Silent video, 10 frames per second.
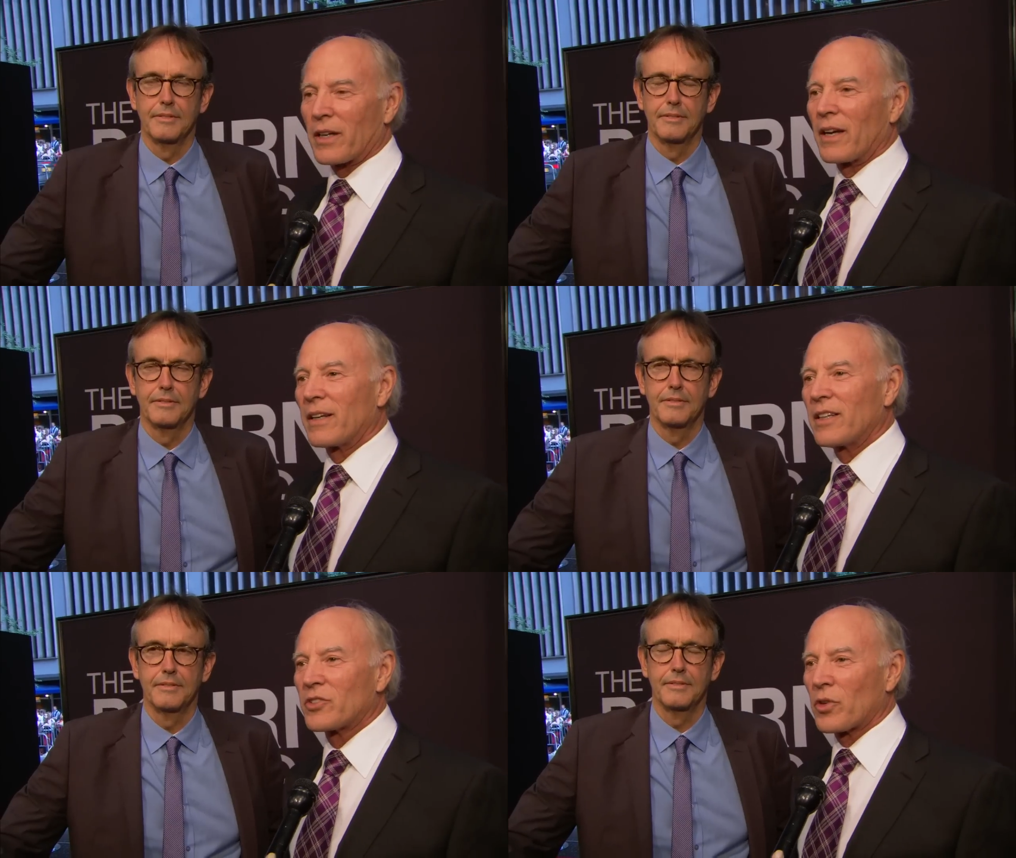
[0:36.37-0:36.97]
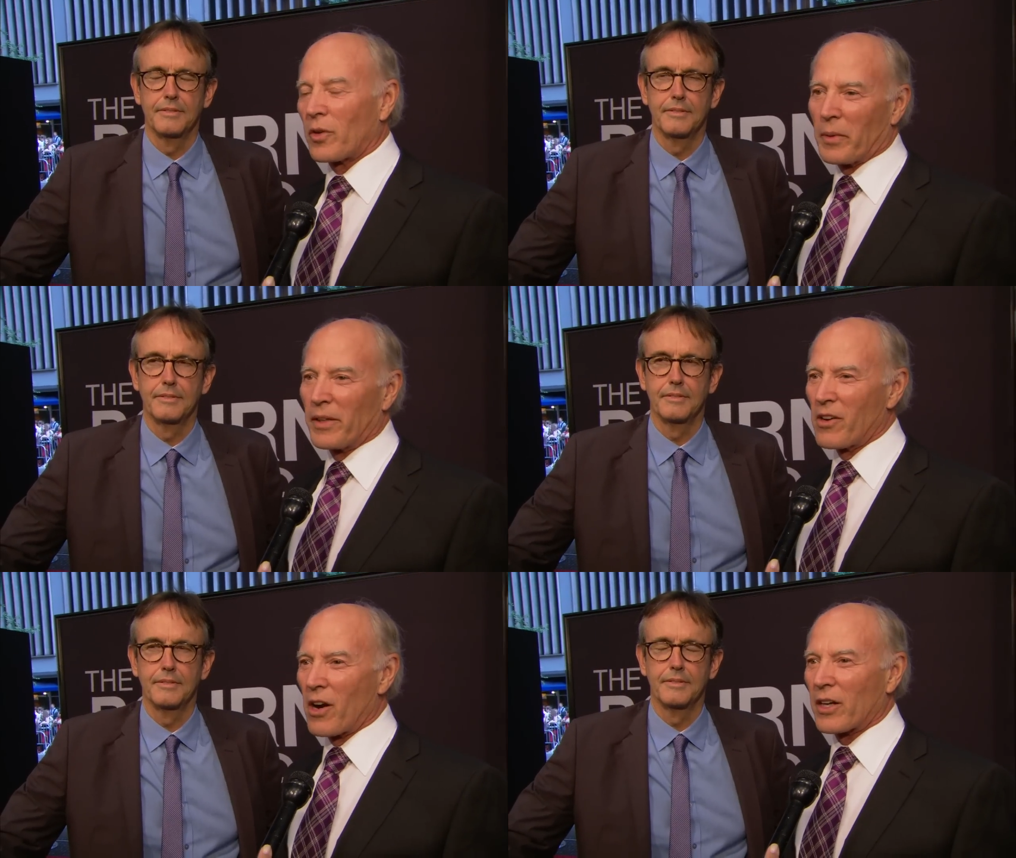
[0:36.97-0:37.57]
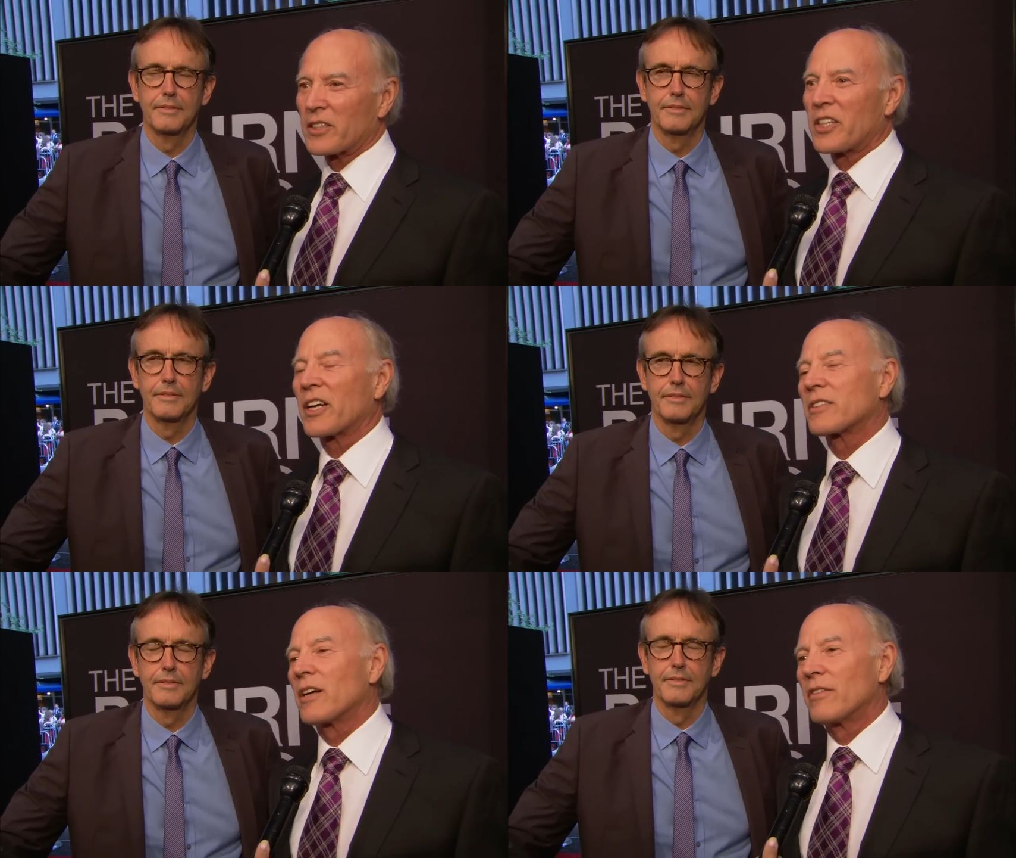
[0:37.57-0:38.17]
Speaker 1: and he's sort of been the
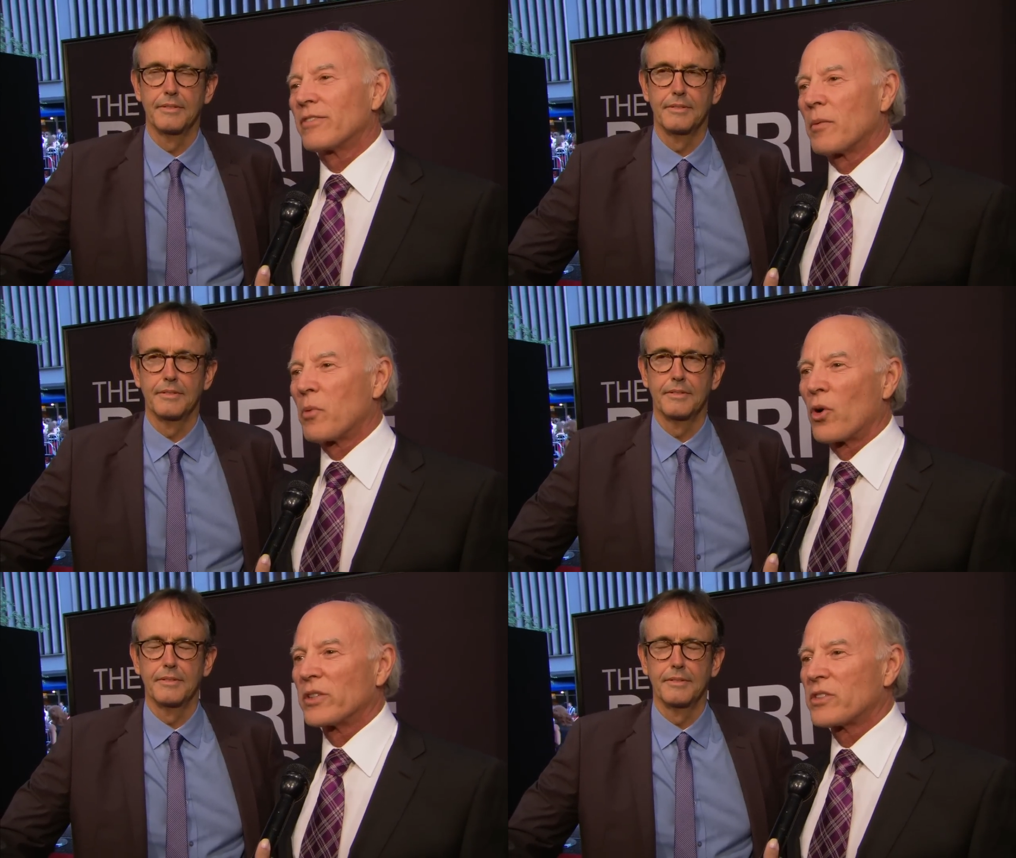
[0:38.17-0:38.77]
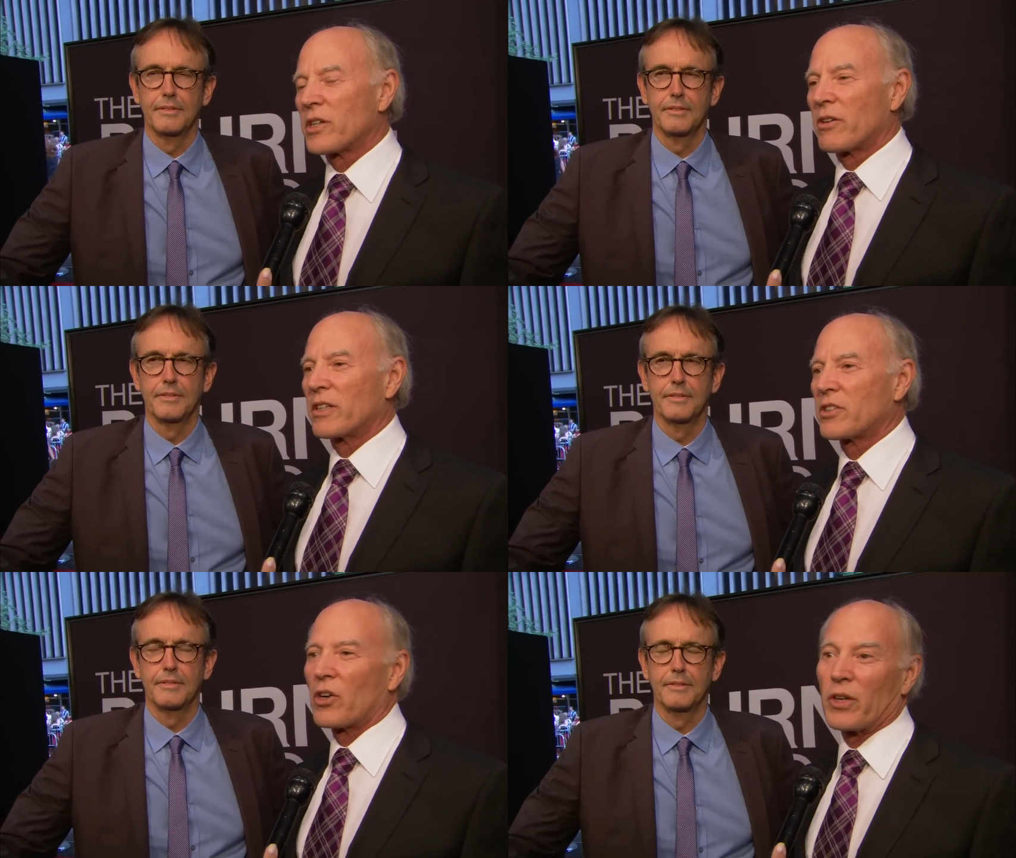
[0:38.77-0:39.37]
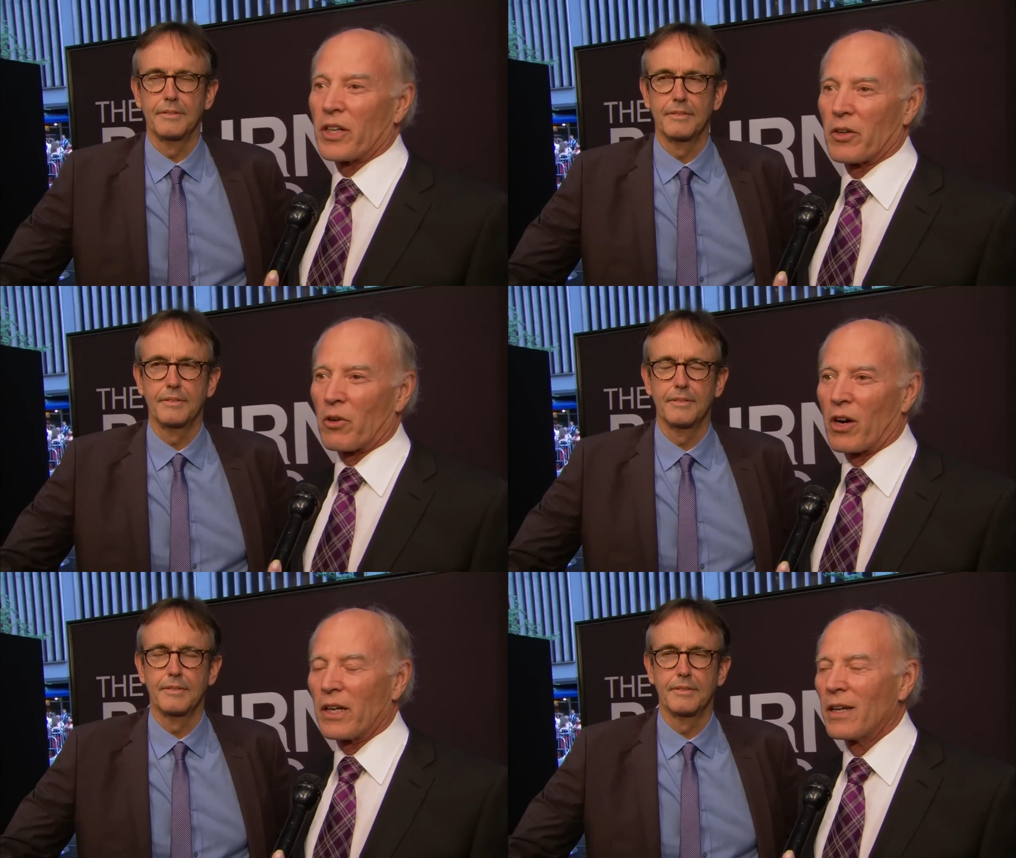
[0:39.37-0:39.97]
architect of the Bourne series, Tony
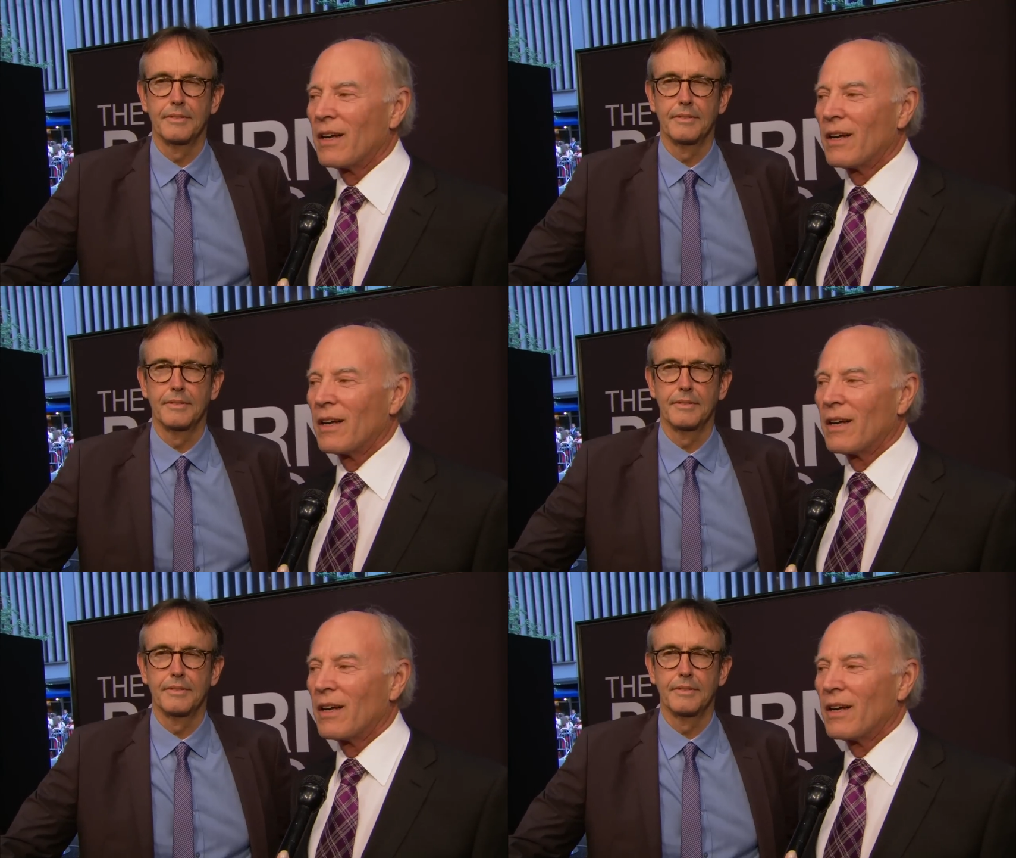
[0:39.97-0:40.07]
Gilroy.